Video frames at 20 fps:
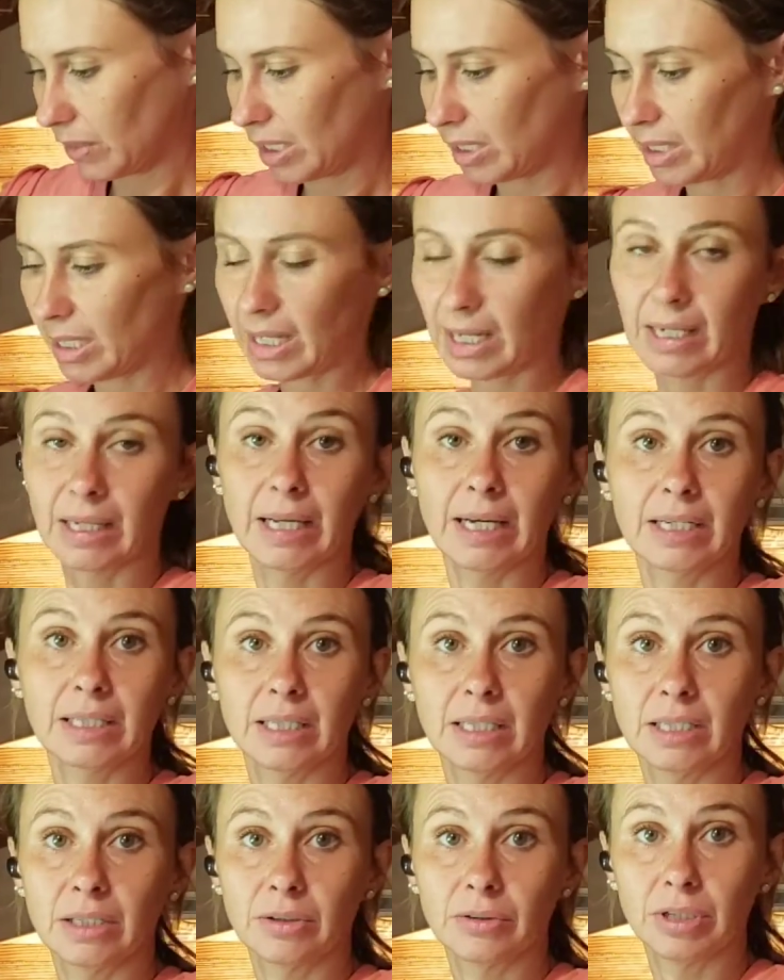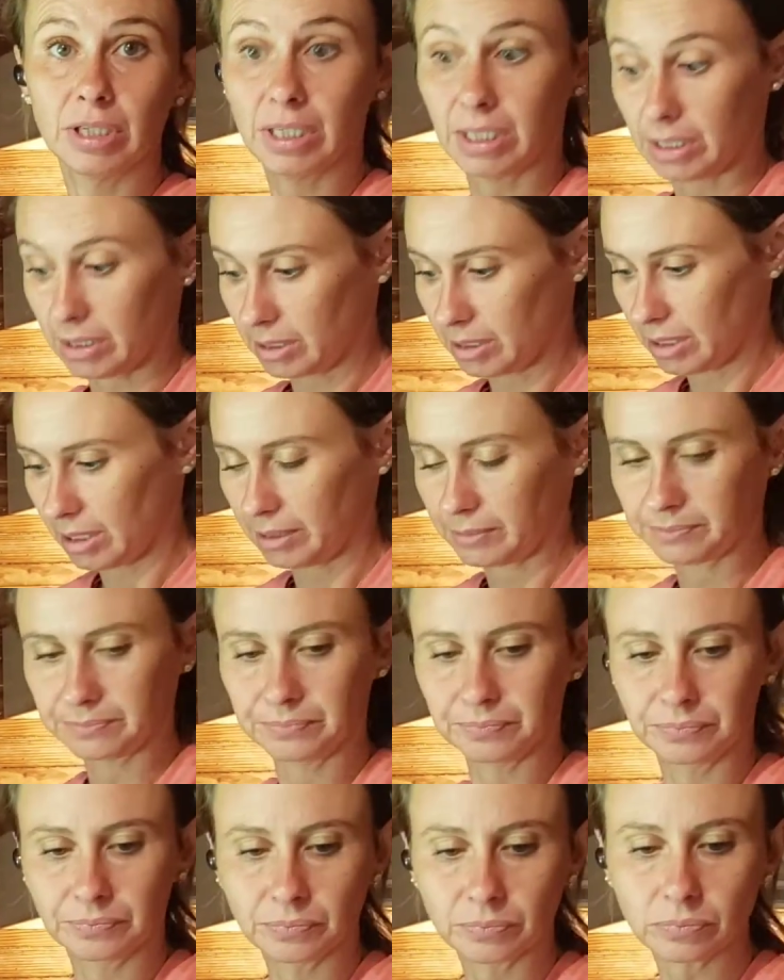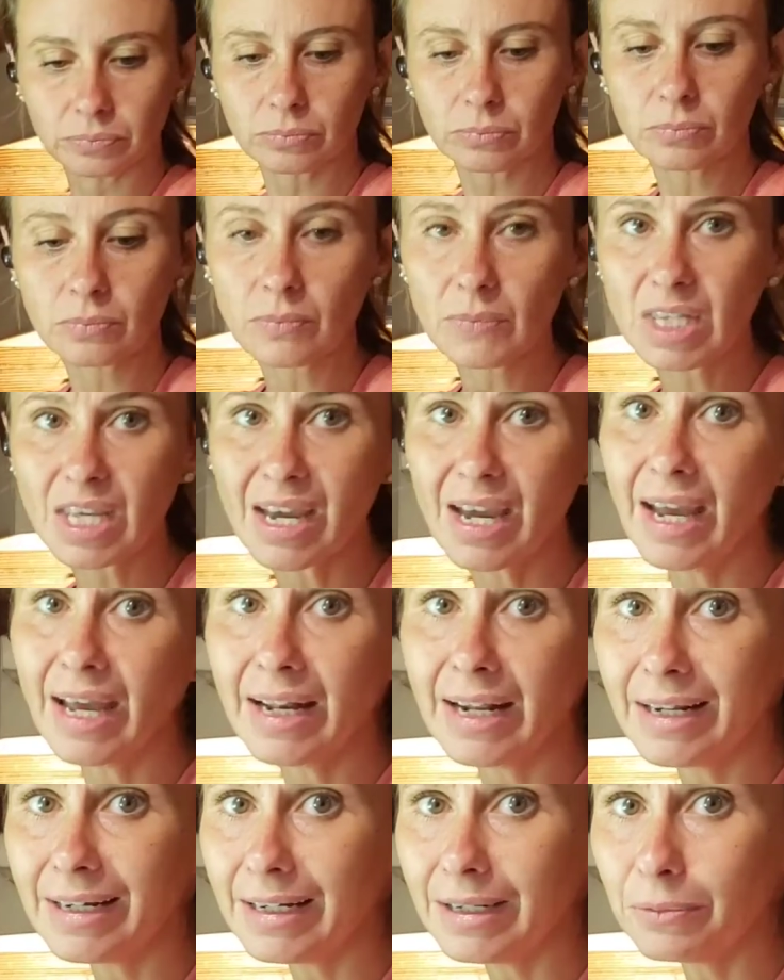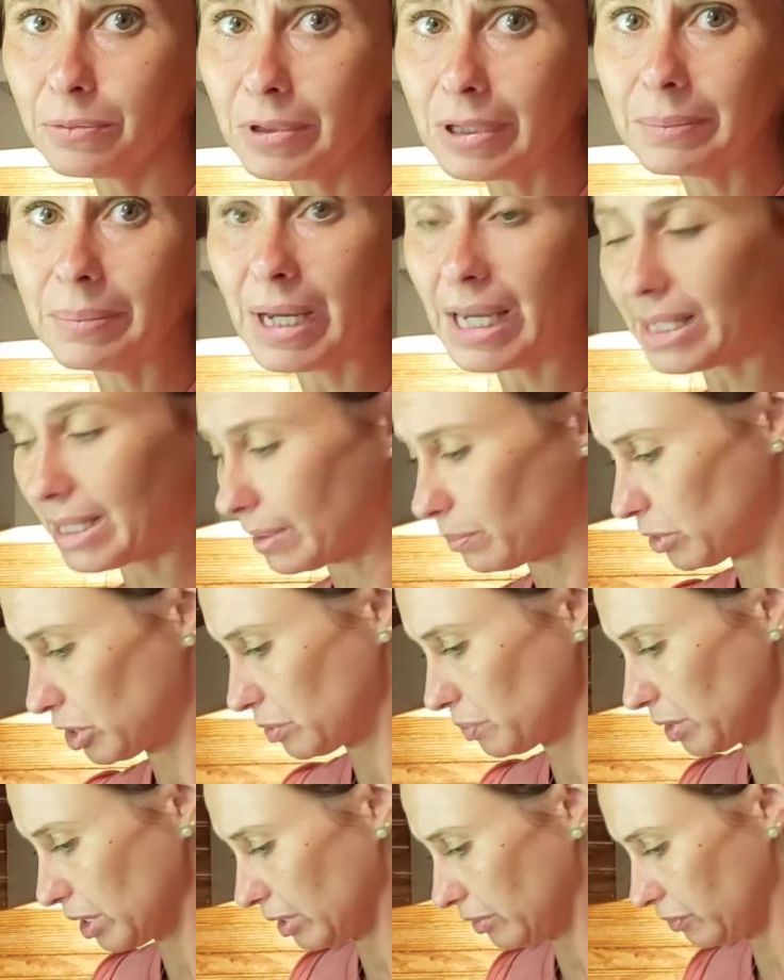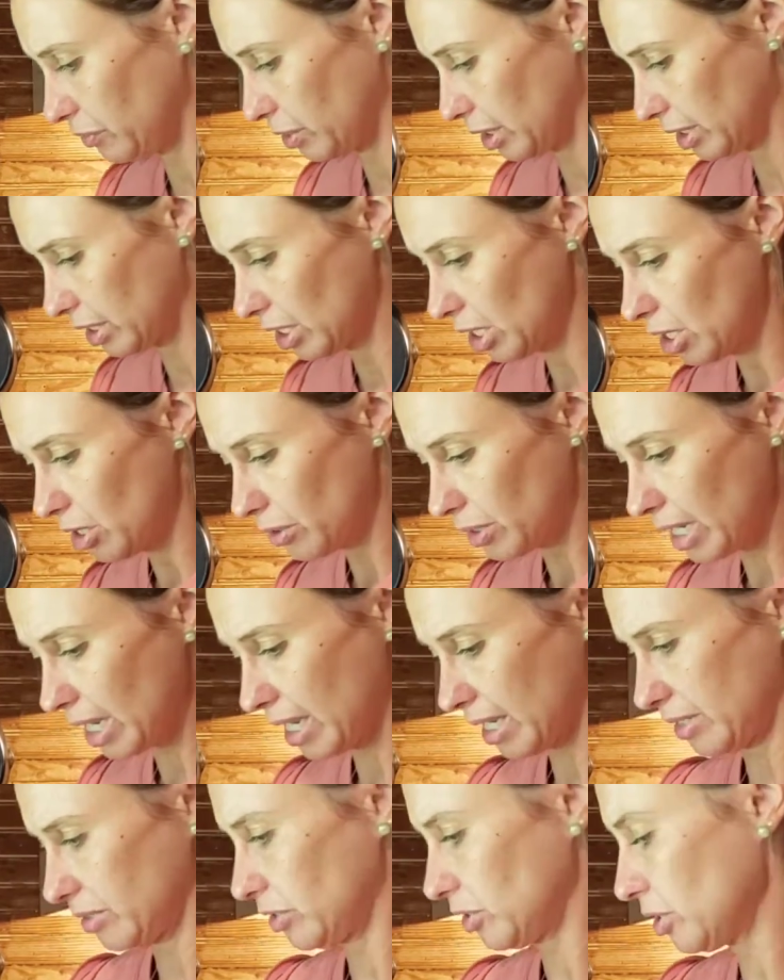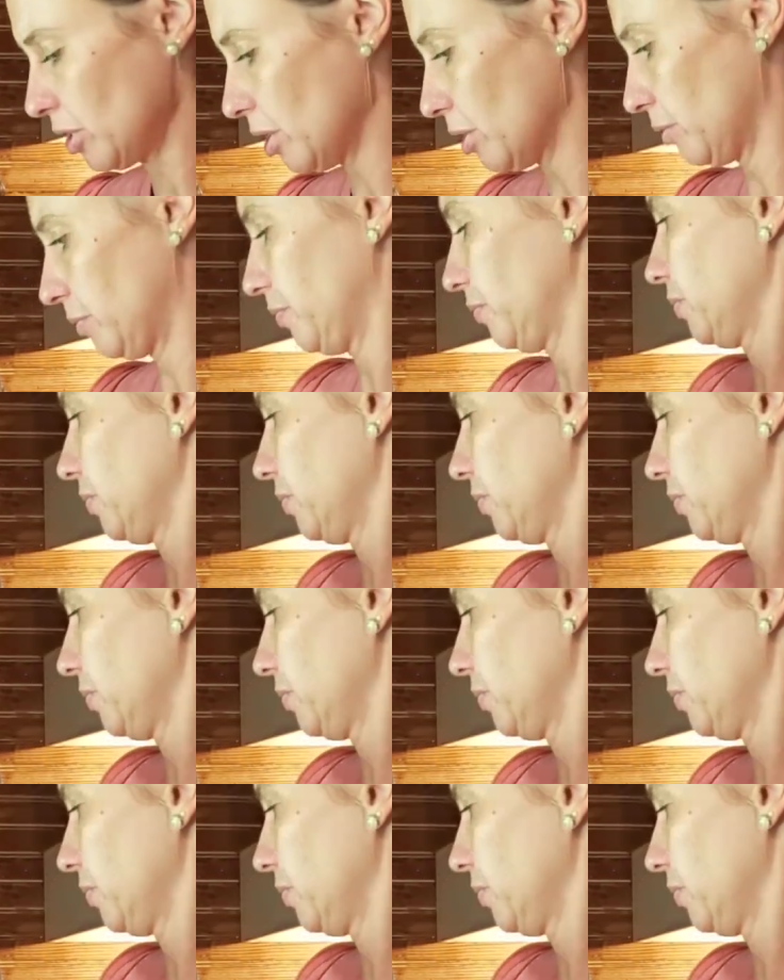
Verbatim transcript: that I liked the ingredients in. And I didn't pay that much money for it. Okay, so